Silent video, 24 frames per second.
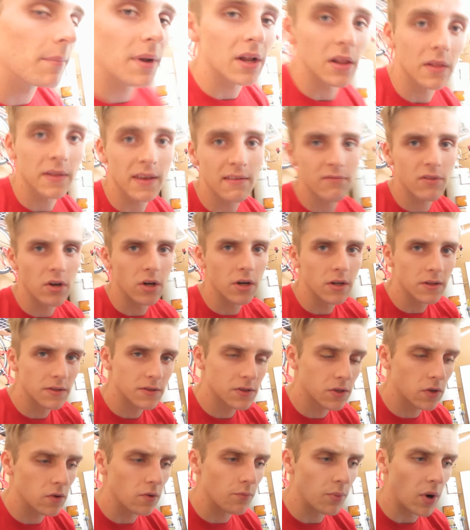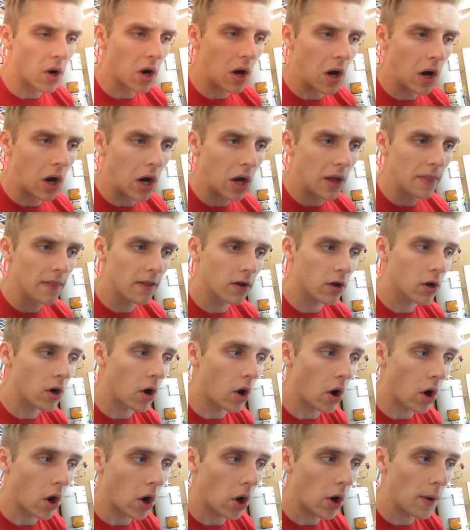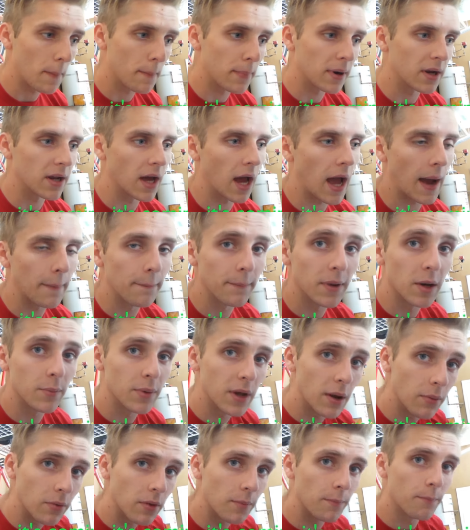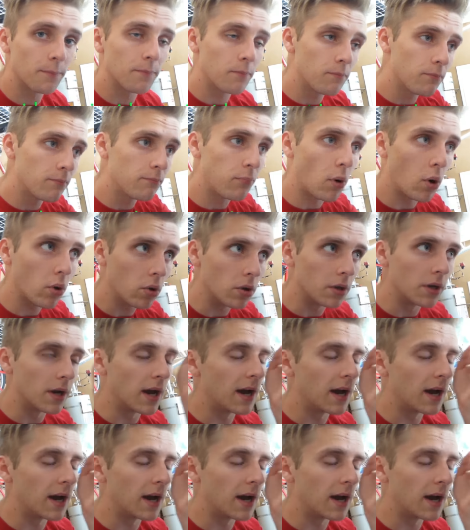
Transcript: gonna leave the hood scoop on the car, but I'm gonna be able to pull it